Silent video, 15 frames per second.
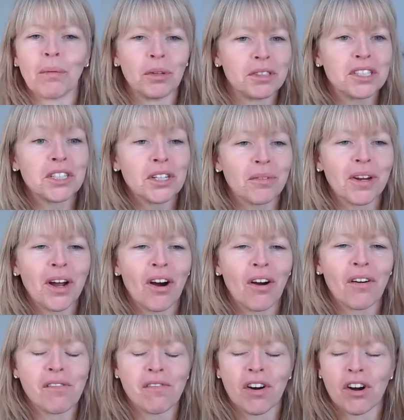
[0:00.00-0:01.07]
we want to do in
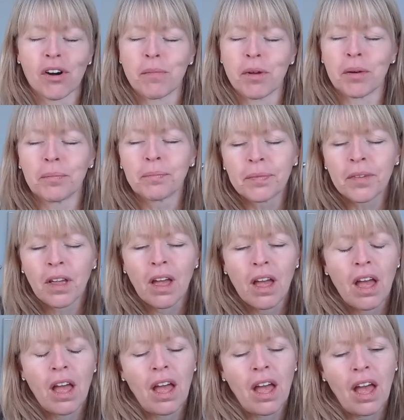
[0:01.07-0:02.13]
our environment.
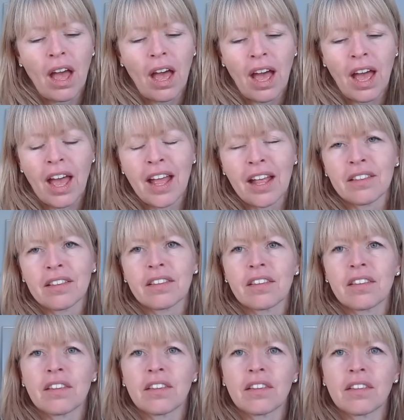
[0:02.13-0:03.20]
And
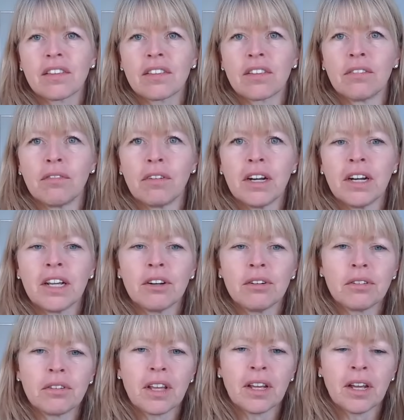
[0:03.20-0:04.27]
the really
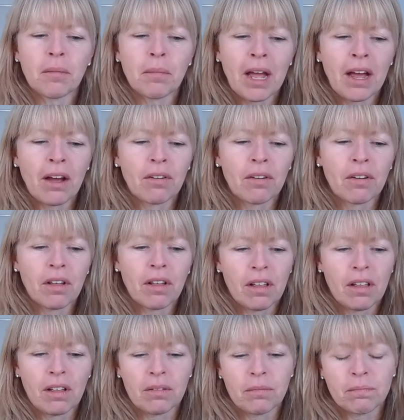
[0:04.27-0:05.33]
cool thing about
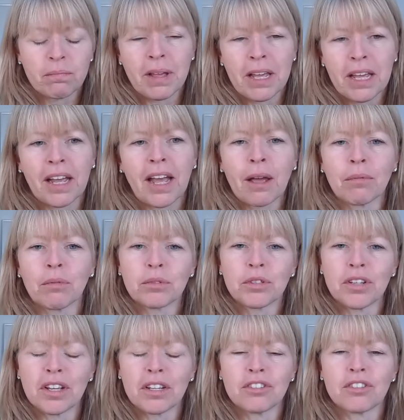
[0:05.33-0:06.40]
being able
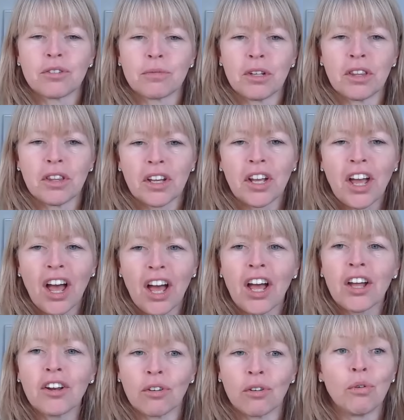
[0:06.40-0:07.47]
to instrument the
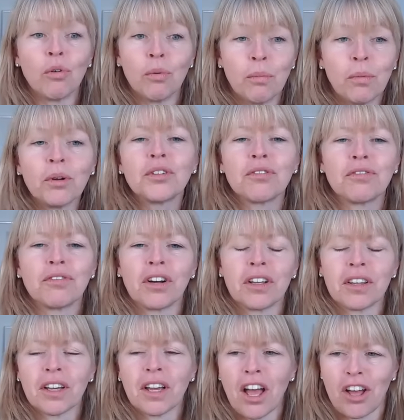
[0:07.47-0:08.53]
kernel or
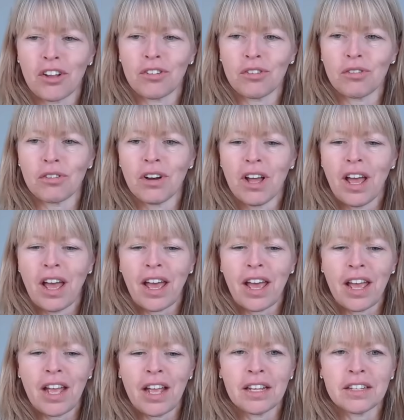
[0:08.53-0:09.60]
modify the kernel
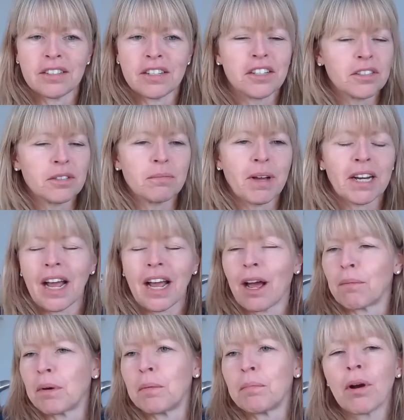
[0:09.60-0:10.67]
is it doesn't matter
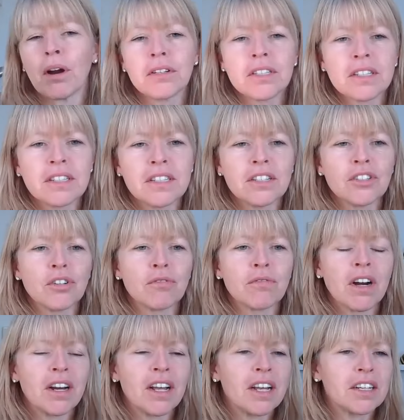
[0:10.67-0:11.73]
how many processes you're
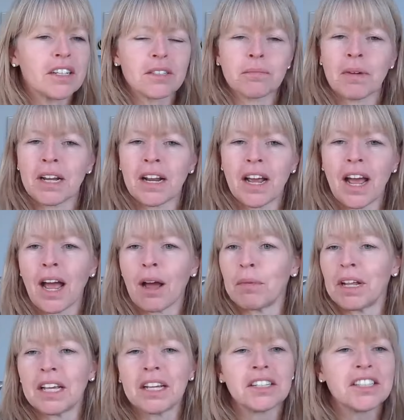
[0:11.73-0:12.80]
running, it doesn't matter how
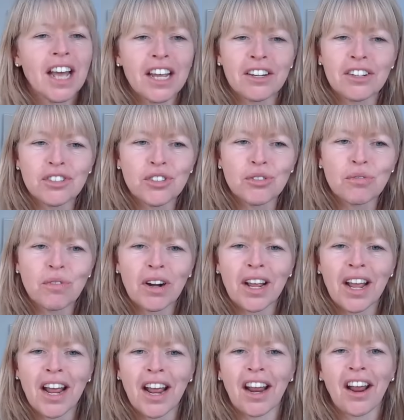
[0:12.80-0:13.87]
many containers you're
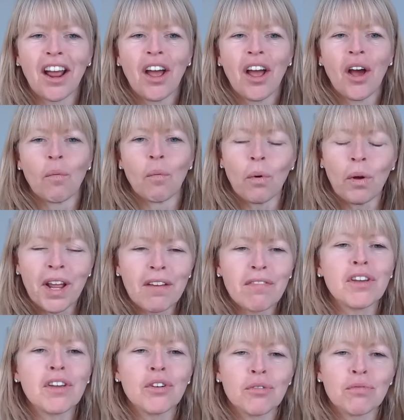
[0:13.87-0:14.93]
running,
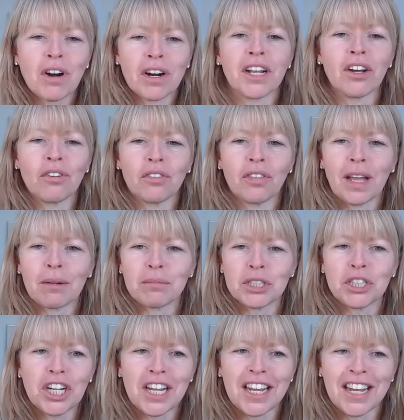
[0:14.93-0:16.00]
whatever you're running on that
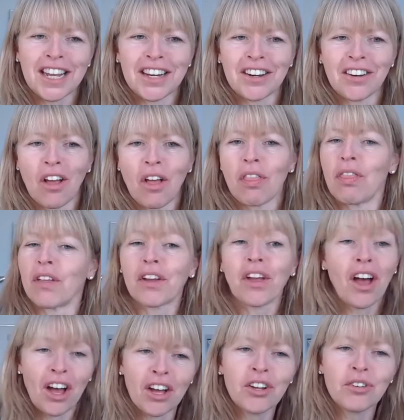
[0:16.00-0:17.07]
machine, the
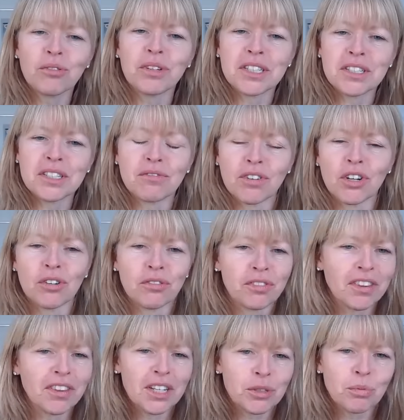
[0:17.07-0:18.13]
kernel is
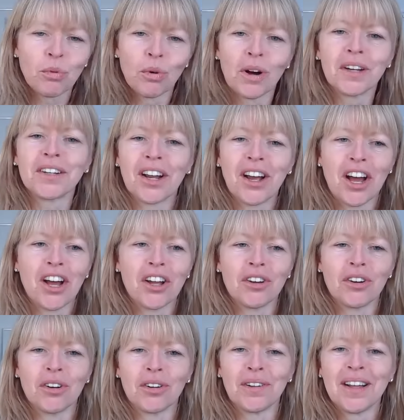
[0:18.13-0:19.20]
involved and there's one
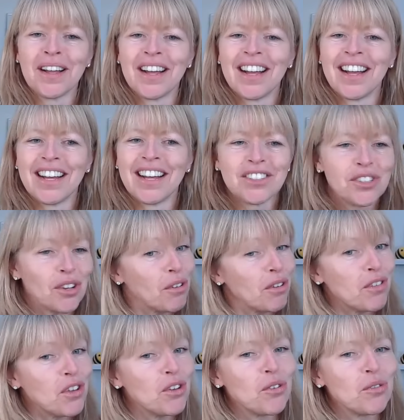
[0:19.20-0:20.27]
kernel. So
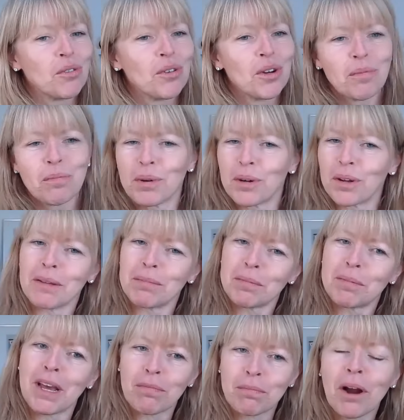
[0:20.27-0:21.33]
if you put
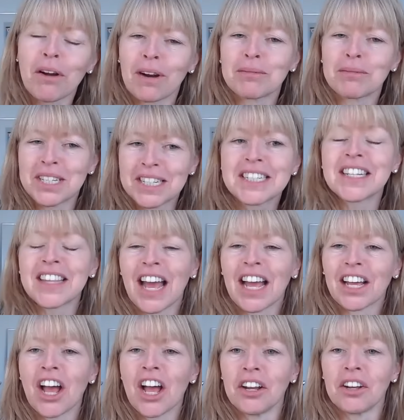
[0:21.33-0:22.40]
eBPF programs into
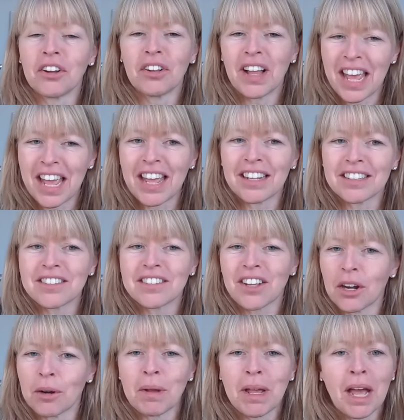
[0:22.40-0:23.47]
that kernel, it's
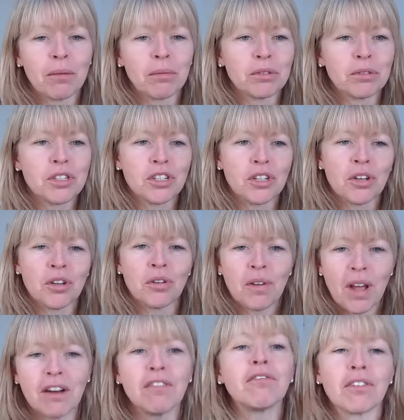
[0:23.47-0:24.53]
going to be able to
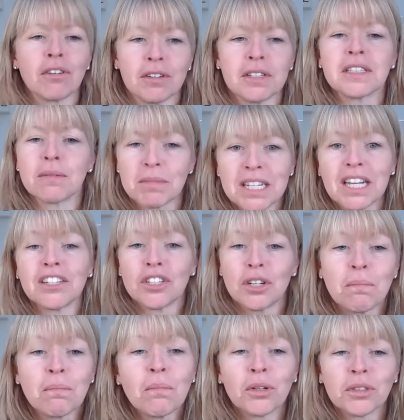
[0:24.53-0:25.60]
influence and
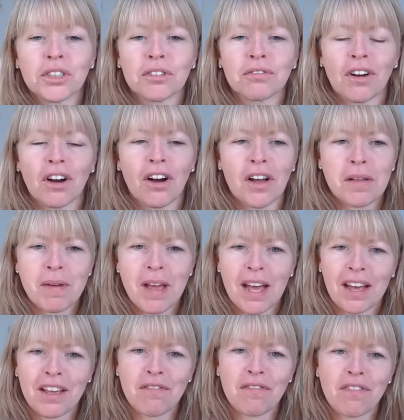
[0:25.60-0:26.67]
potentially modify
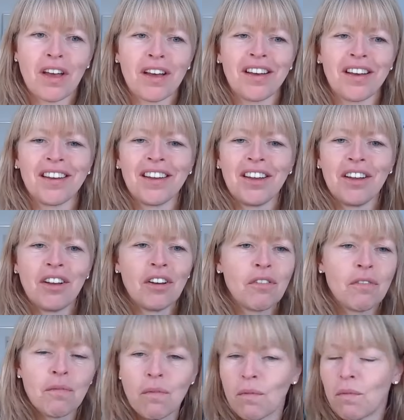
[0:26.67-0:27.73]
behavior
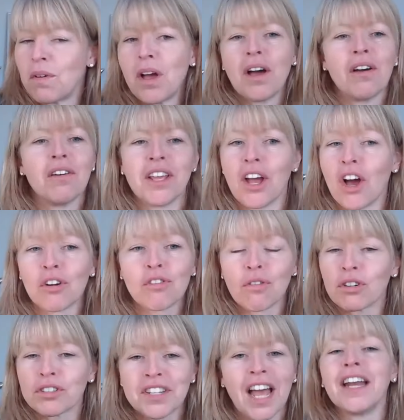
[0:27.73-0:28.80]

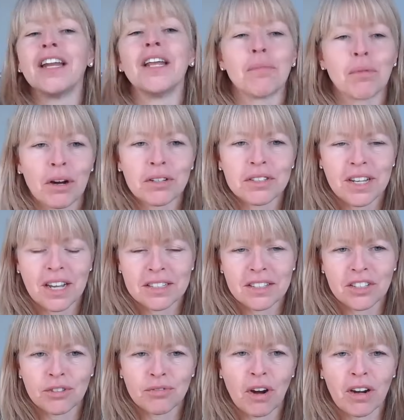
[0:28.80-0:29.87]
across any process
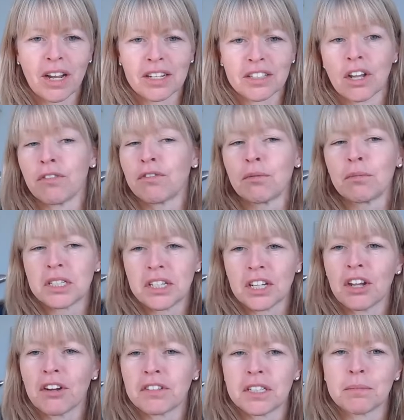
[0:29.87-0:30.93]
that's running. So, from a
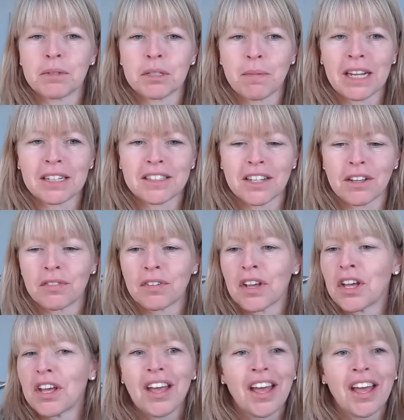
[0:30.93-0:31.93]
security perspective,